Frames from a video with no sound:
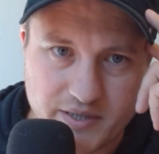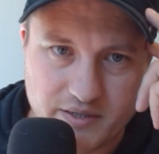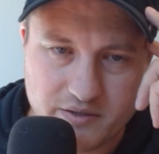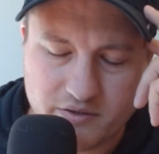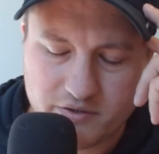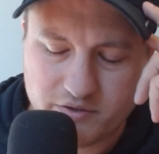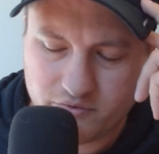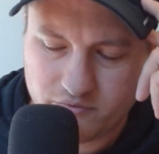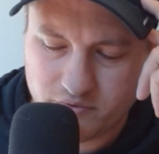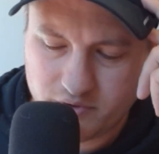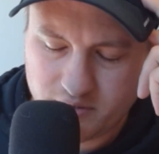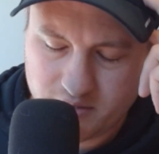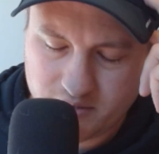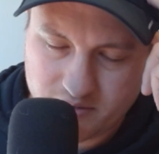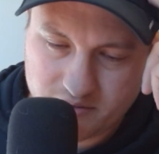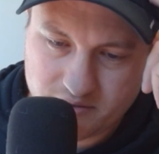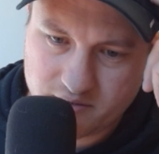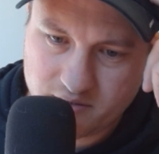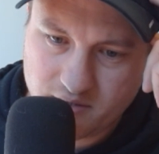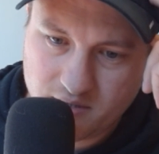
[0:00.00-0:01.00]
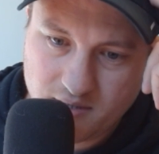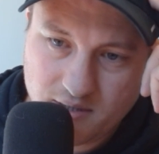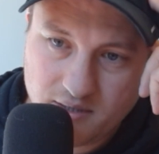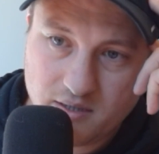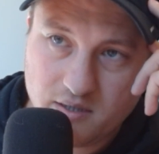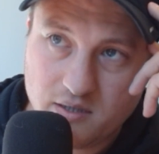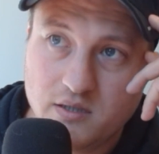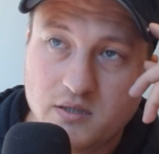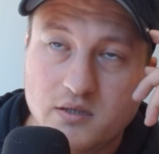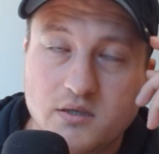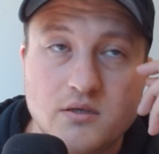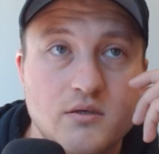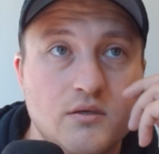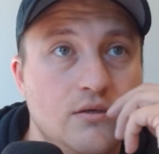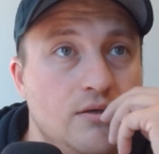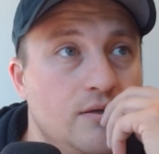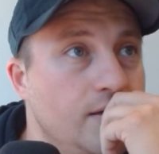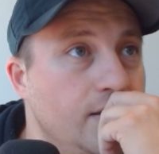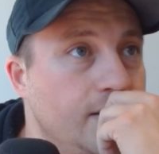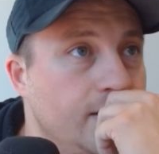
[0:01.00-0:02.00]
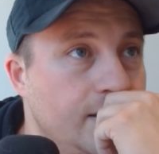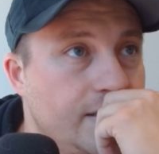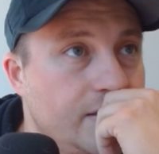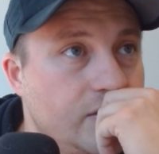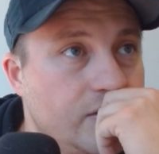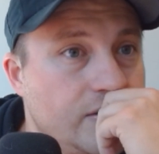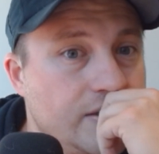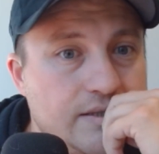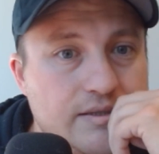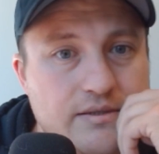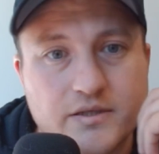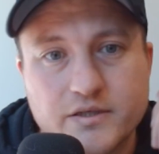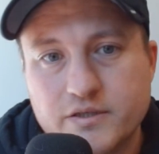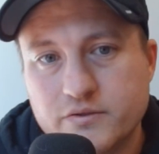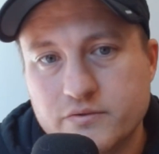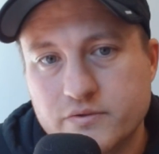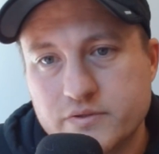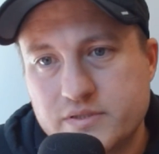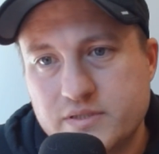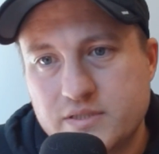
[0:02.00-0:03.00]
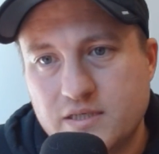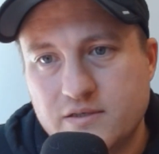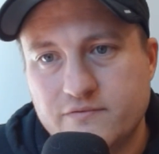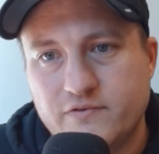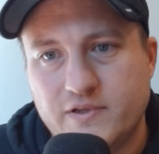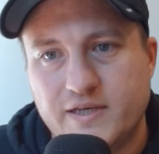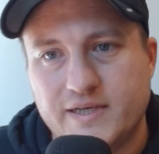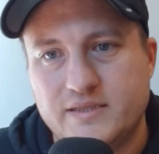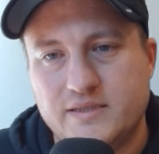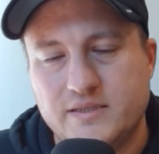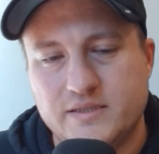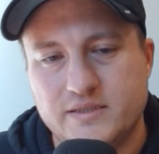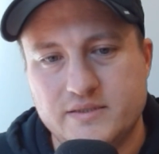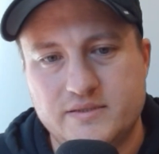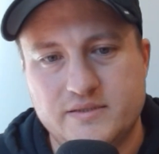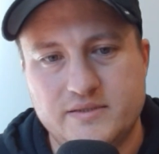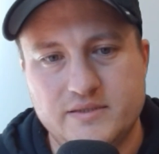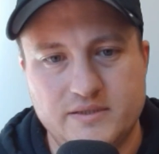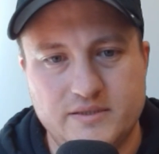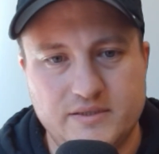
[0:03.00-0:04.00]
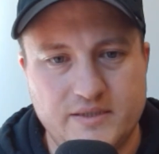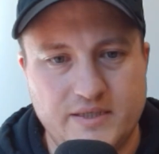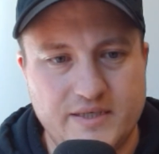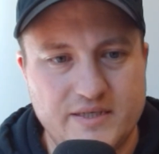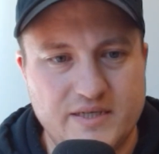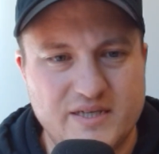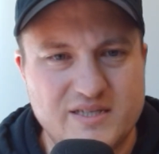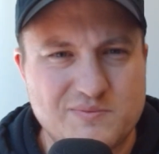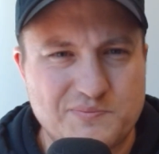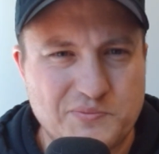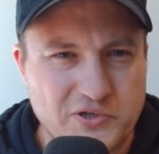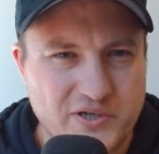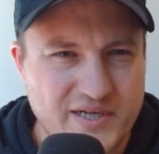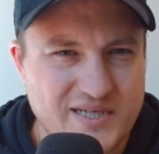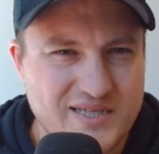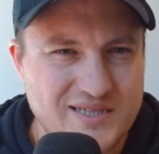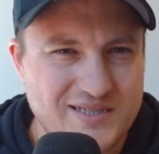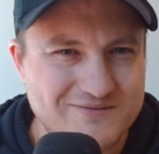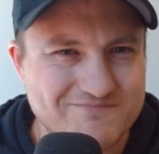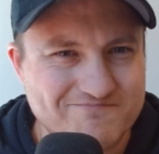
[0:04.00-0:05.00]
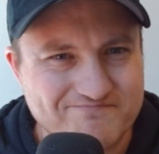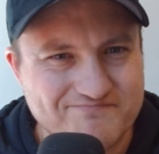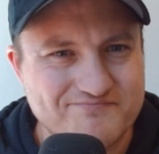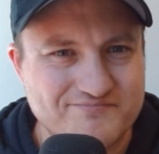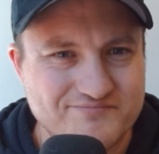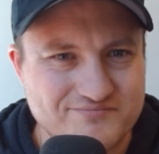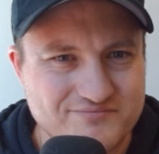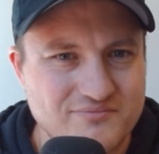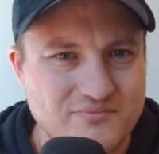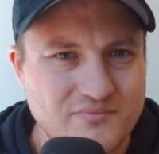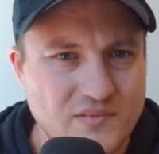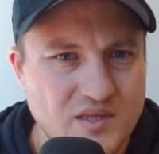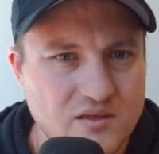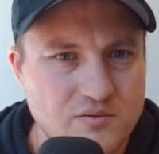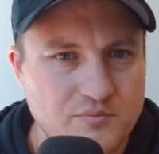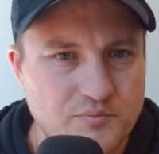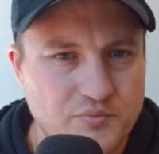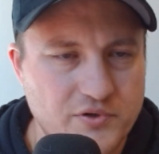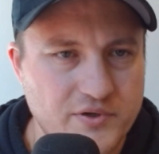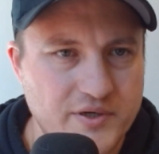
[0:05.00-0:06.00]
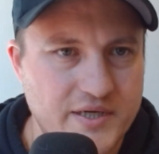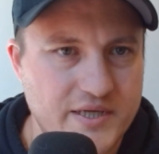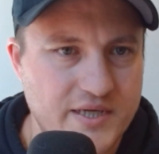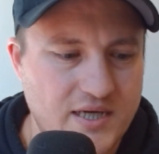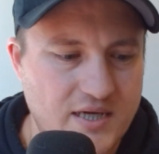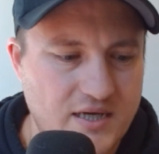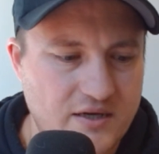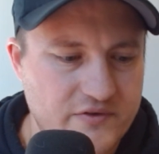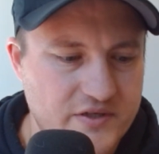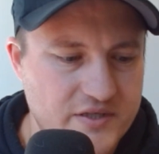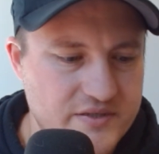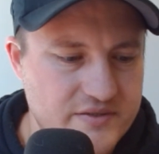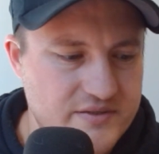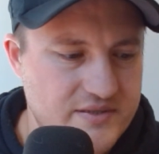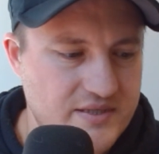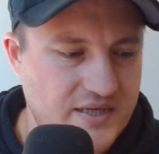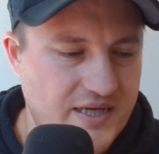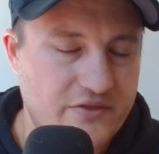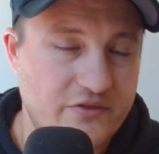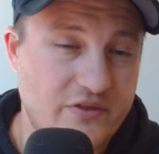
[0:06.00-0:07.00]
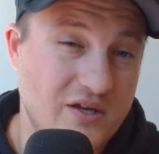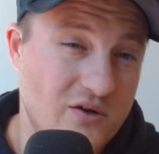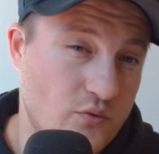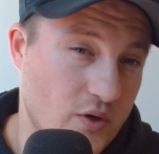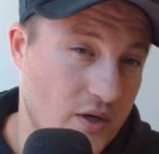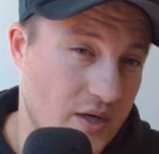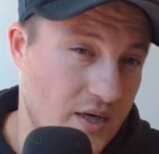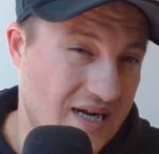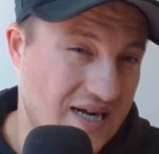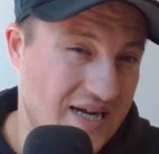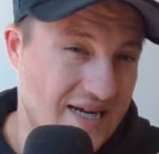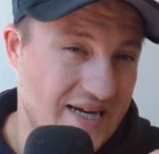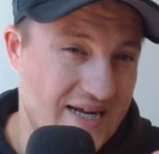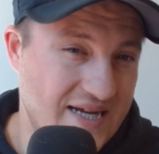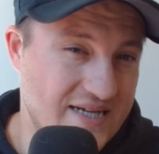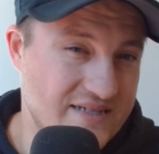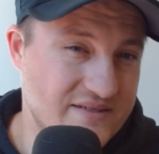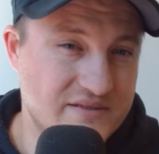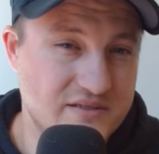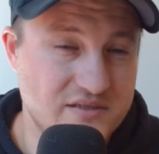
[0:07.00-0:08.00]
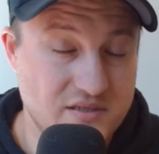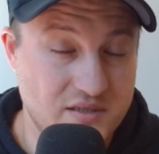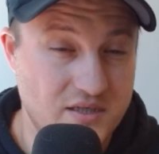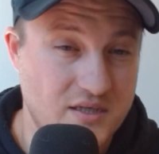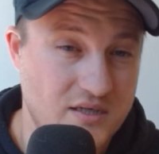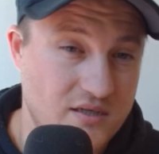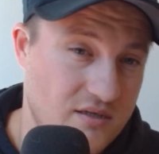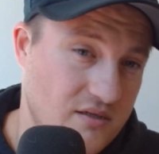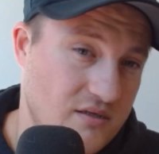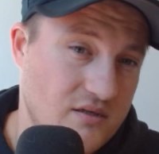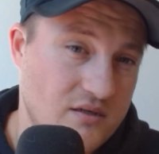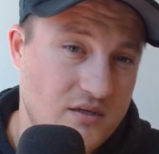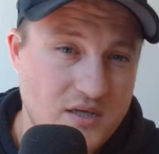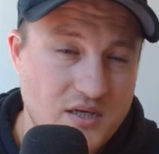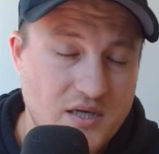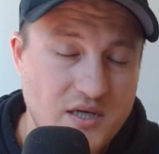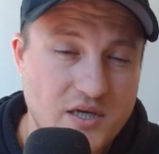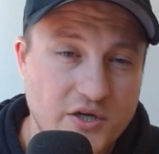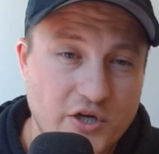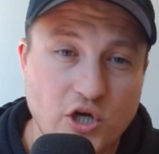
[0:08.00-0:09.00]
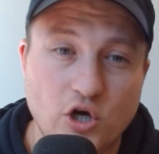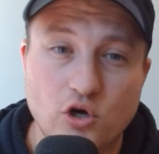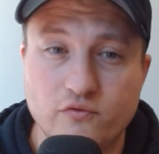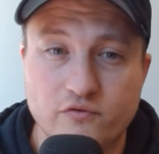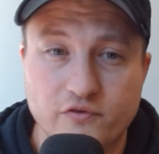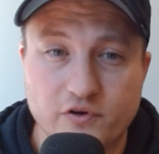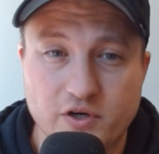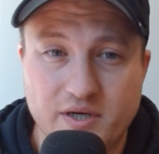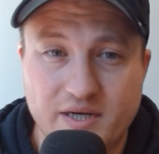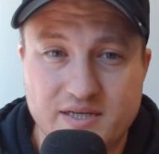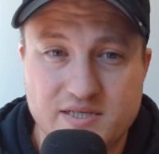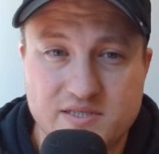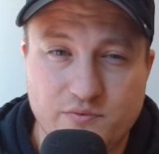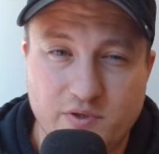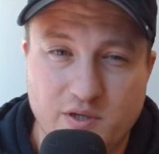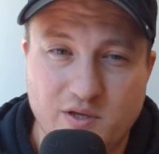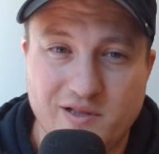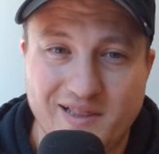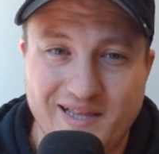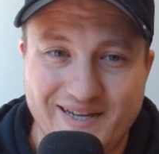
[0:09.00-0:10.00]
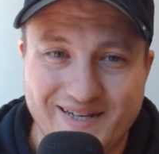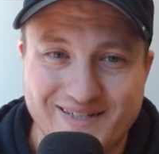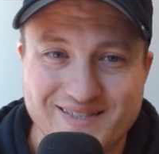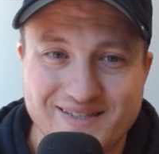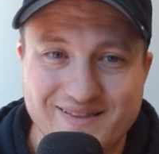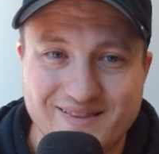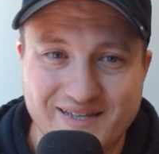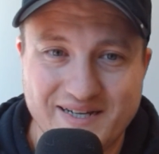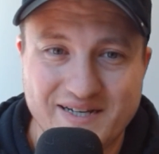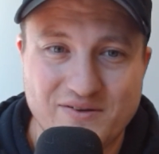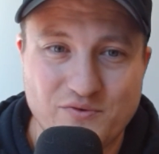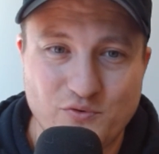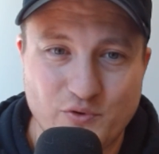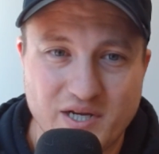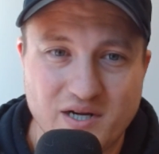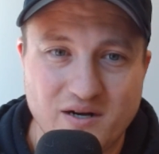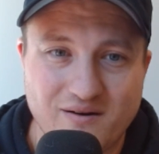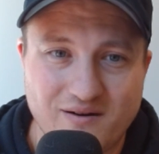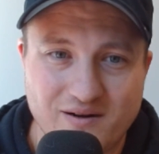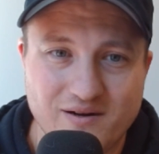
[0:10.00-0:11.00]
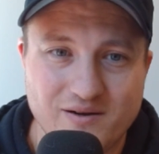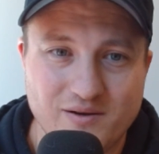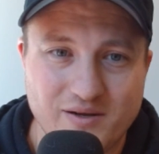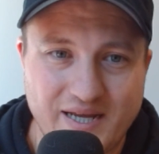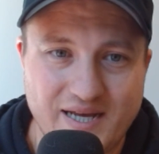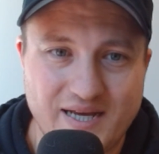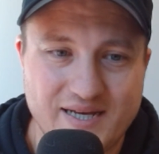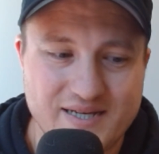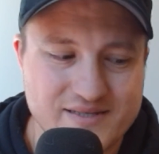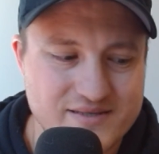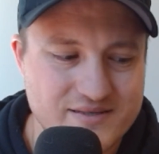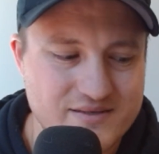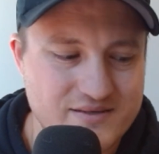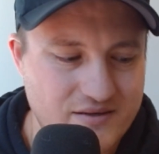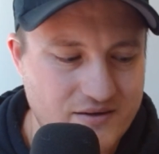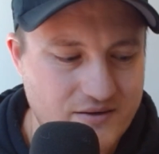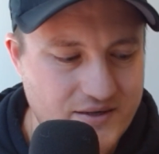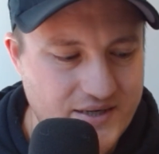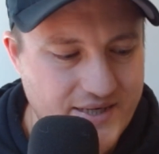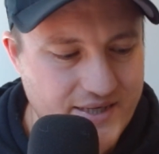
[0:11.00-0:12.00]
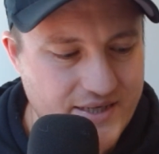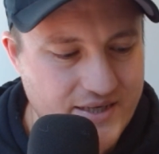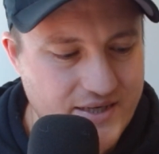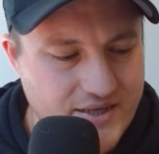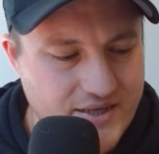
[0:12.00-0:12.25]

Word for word: And they're doing this and they're doing stuff like this. And it's pretty pretty obvious. I think we're not as covert as we like to think we are, guys. All right.